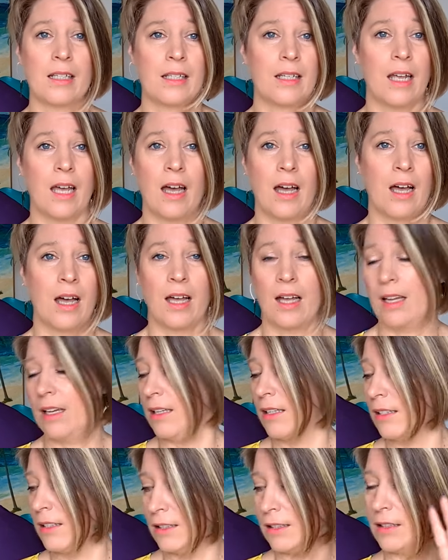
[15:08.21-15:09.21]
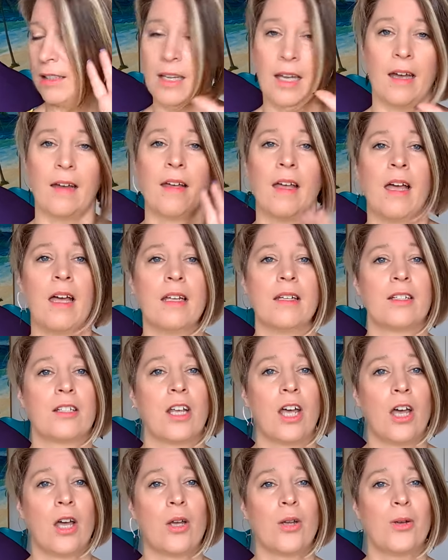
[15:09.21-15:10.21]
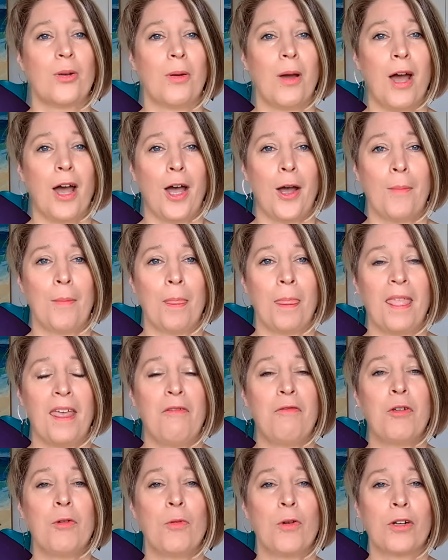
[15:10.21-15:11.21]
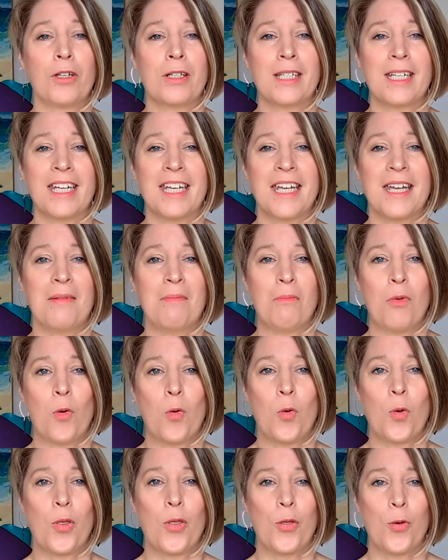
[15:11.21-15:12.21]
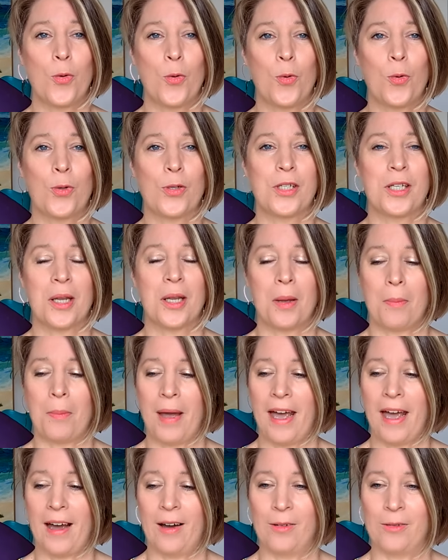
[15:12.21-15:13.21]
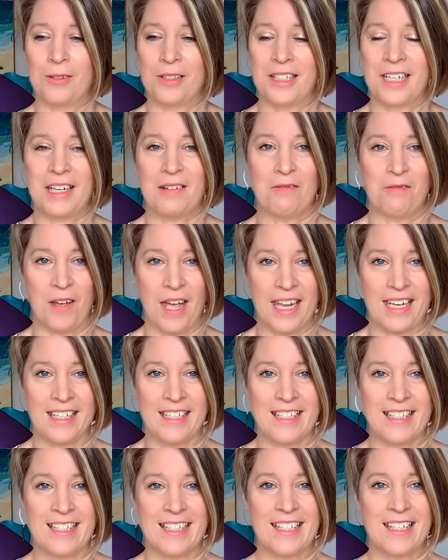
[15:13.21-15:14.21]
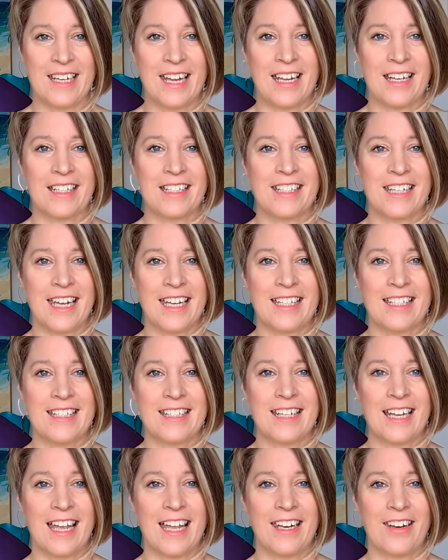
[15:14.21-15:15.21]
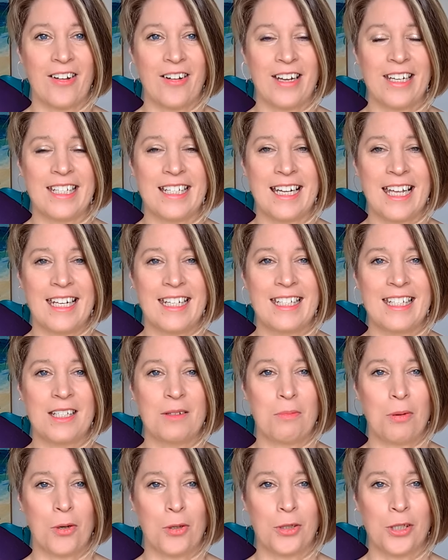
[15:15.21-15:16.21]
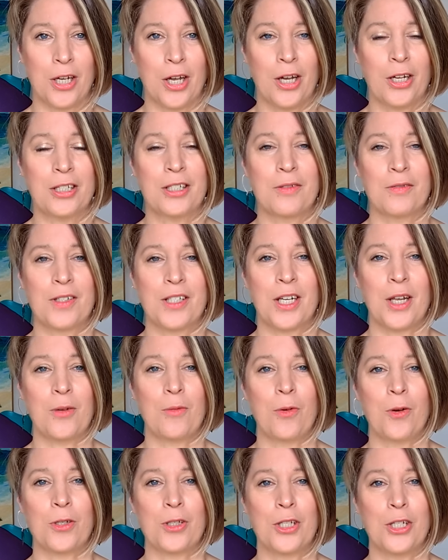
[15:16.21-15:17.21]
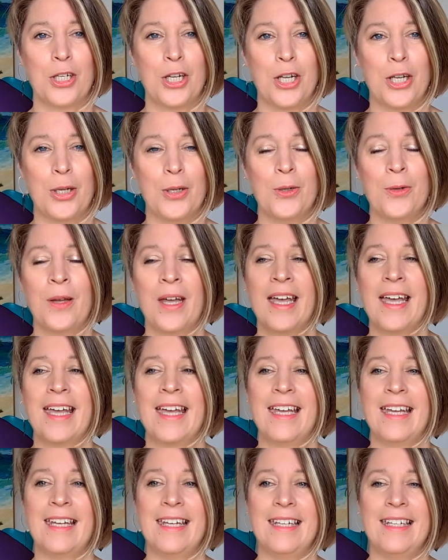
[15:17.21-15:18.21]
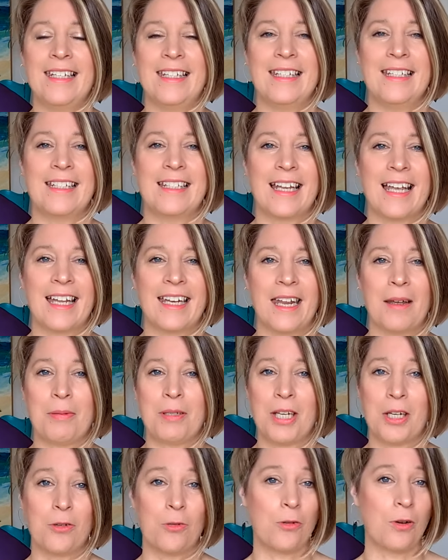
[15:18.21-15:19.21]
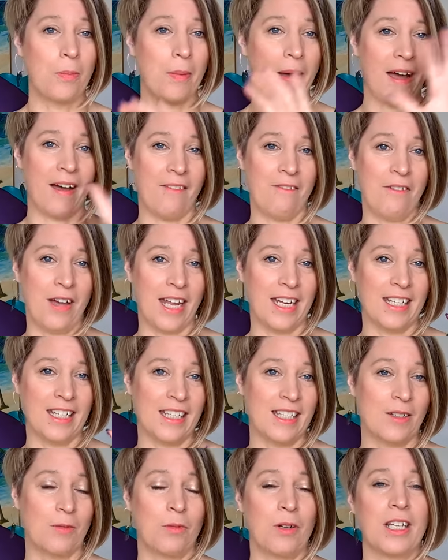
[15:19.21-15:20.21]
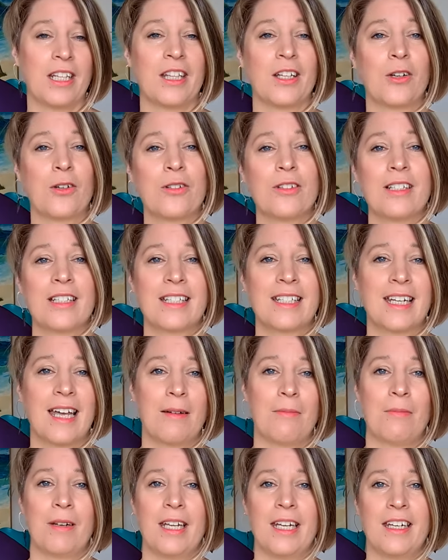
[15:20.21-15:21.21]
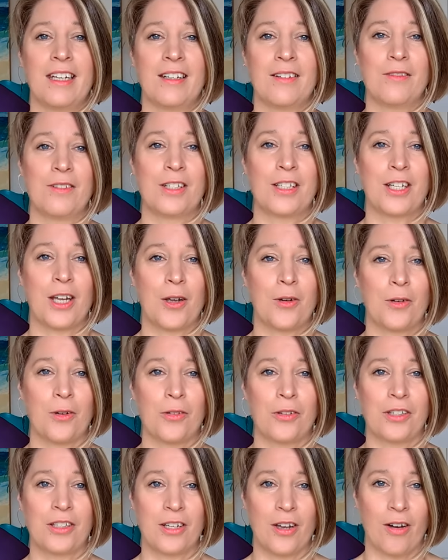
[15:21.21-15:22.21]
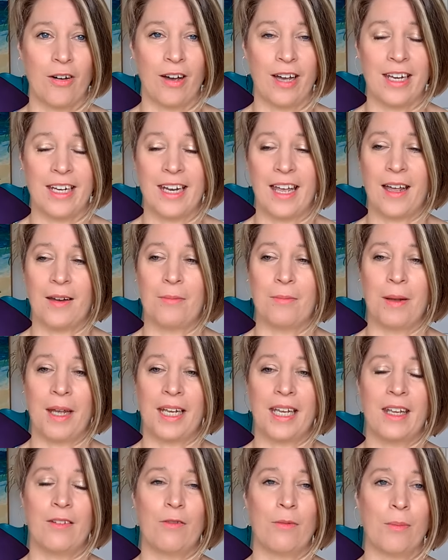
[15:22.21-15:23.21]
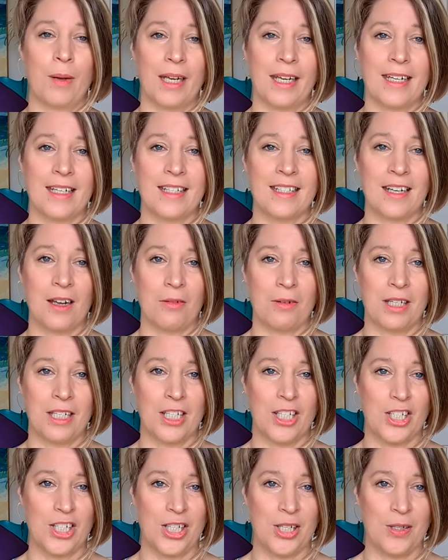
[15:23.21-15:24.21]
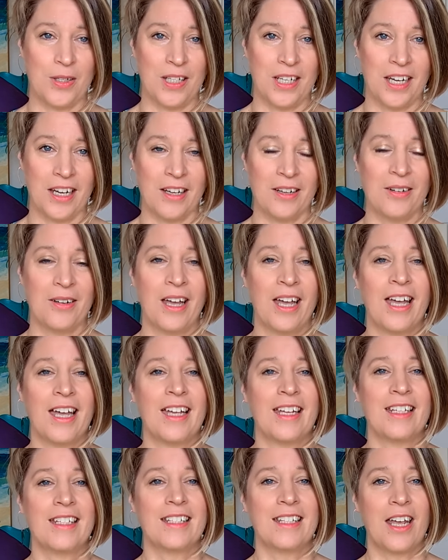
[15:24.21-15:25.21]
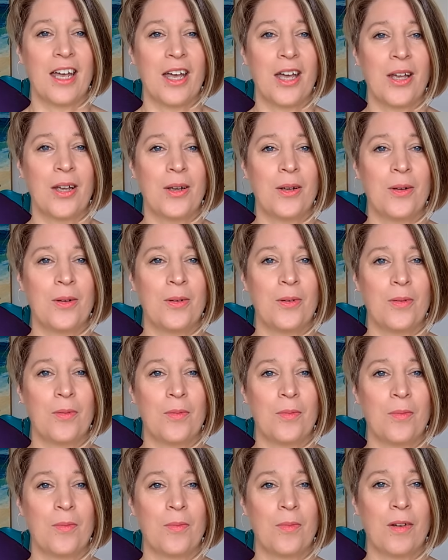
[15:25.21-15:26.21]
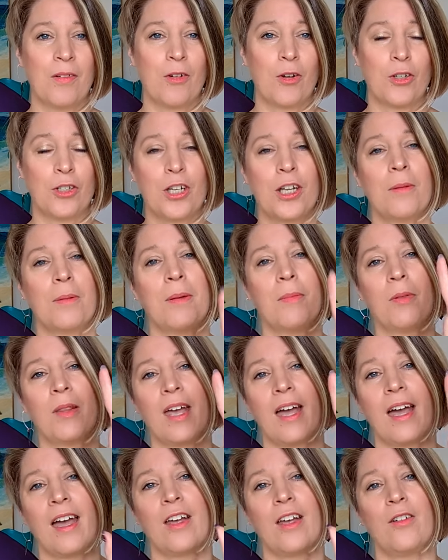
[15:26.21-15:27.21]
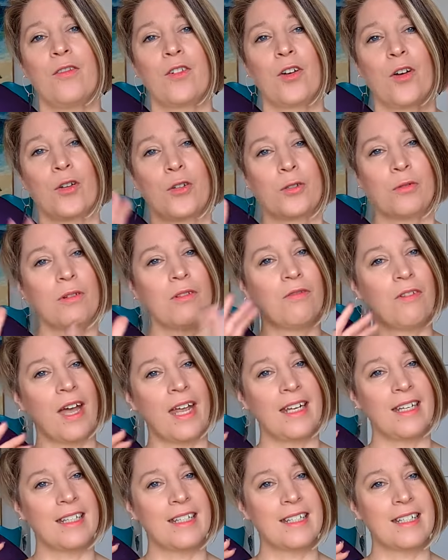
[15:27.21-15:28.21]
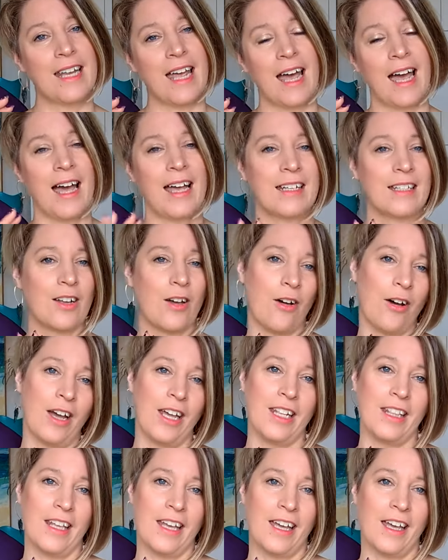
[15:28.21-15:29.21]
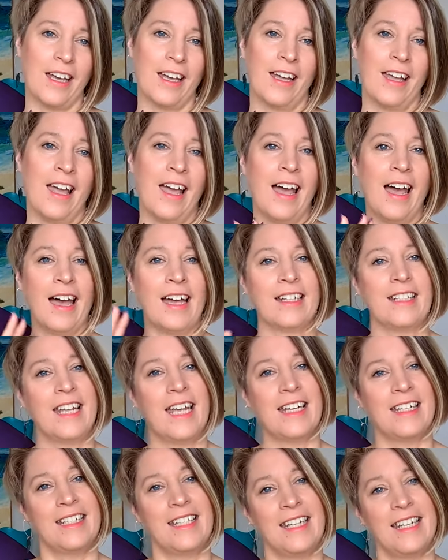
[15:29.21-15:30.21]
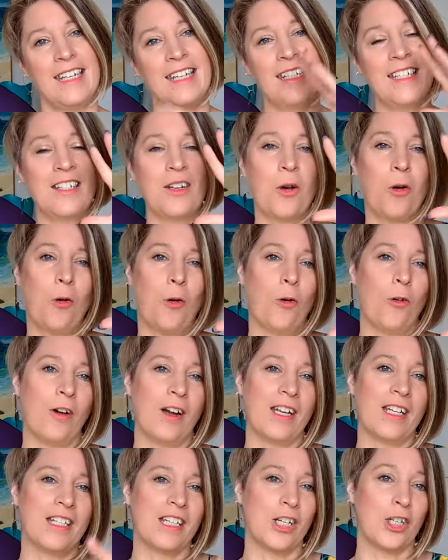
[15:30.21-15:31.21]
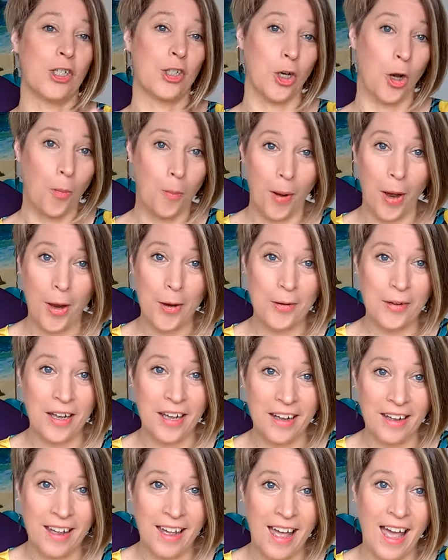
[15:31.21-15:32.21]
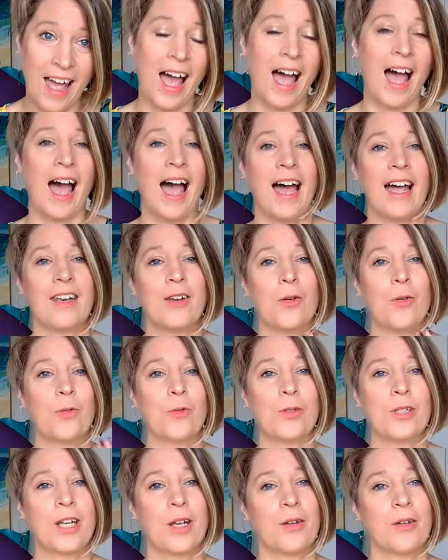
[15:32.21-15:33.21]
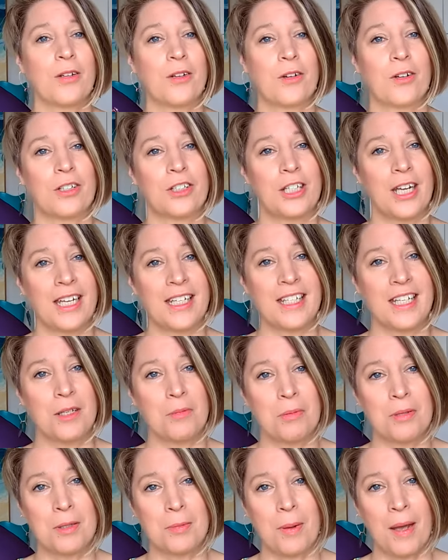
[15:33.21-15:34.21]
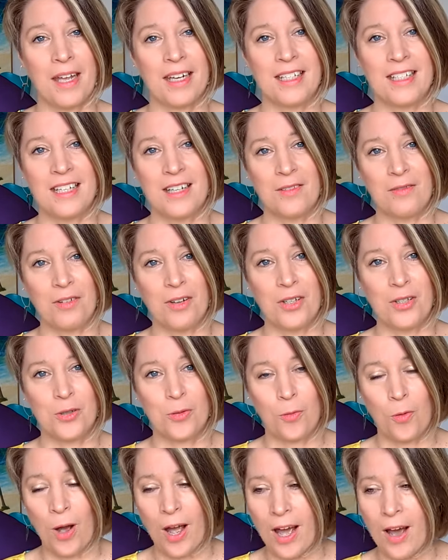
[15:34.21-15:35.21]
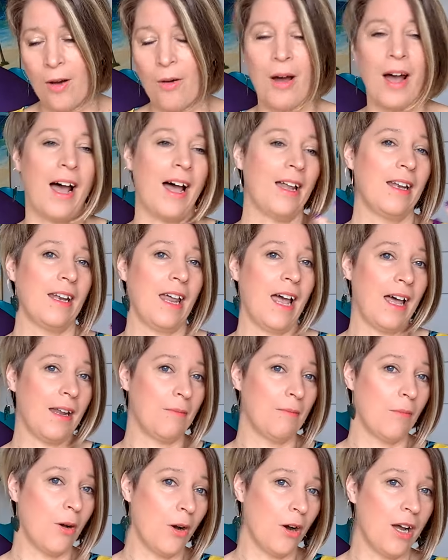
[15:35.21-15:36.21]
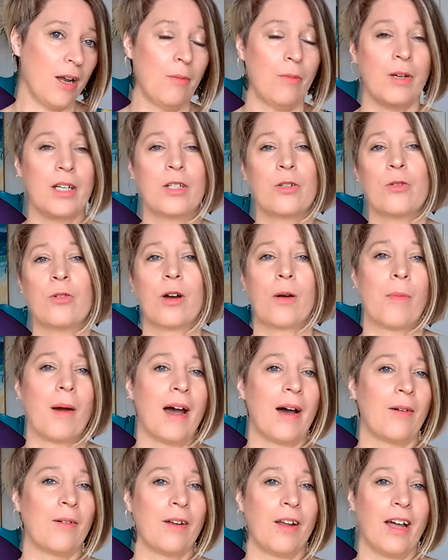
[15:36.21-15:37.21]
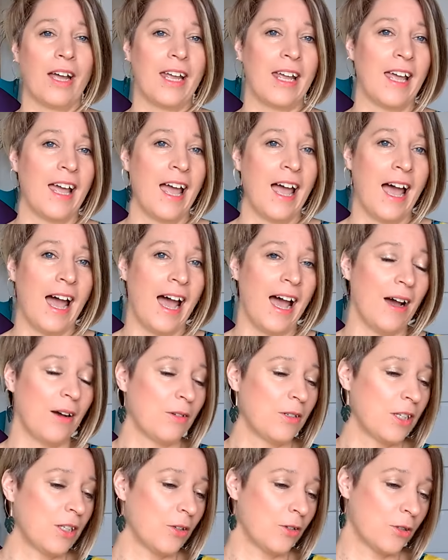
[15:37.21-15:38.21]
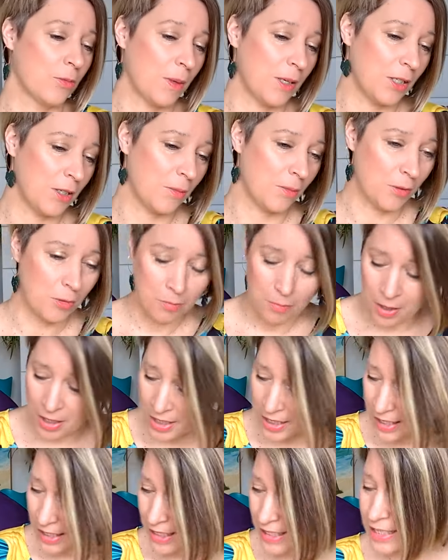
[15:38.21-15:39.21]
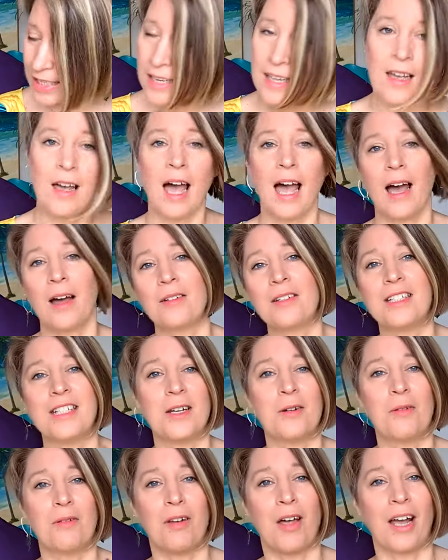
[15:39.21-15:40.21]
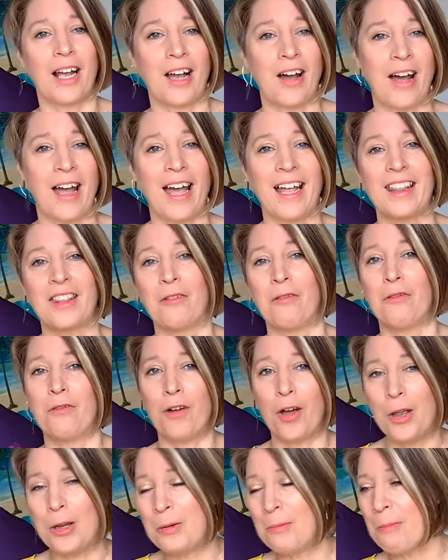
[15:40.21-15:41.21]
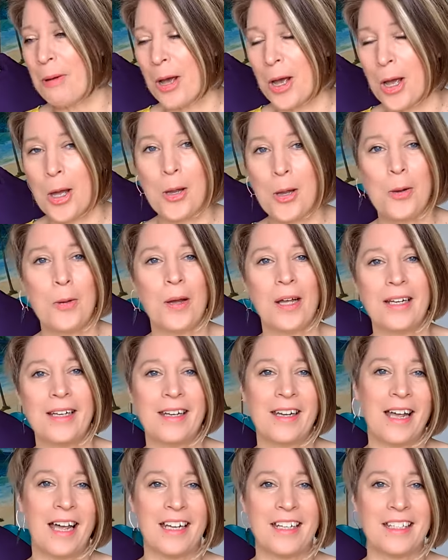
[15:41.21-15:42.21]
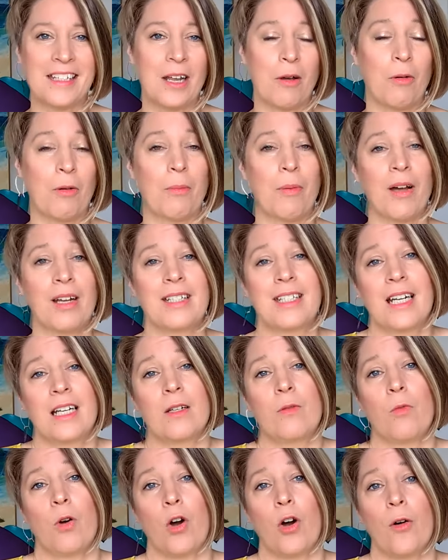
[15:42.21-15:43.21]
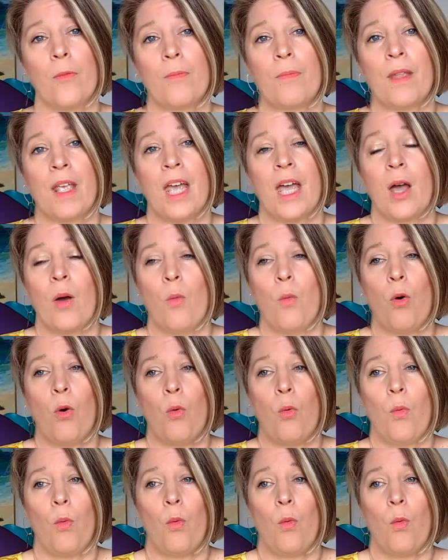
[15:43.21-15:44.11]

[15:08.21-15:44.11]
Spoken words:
yeah. So if you want to hear more thoughts about events, Jess and I's latest podcast of So What's New is an episode all about events with gorgeous Tamlin of Sewn on the Tyne and Becky from Becky's Sewing Studio. So we've got two people there who've gone to events as either attendees or as shop owner, and also you've got Jess's perspective as well, and mine. We talk about like how to not spend too much money, how to deal with, like, I had the FOMO and so on. But I tell you what